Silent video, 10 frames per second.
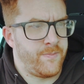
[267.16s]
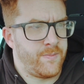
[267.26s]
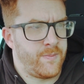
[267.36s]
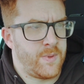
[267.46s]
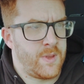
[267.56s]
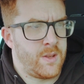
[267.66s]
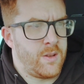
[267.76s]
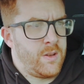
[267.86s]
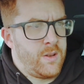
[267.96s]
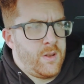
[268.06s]

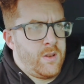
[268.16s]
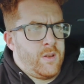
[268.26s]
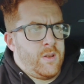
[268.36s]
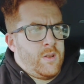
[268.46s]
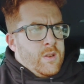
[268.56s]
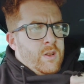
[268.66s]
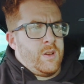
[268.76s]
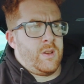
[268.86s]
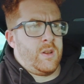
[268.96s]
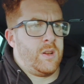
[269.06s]

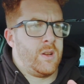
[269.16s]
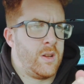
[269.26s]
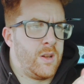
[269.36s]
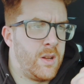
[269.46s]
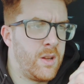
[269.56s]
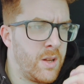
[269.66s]
Nothing is said.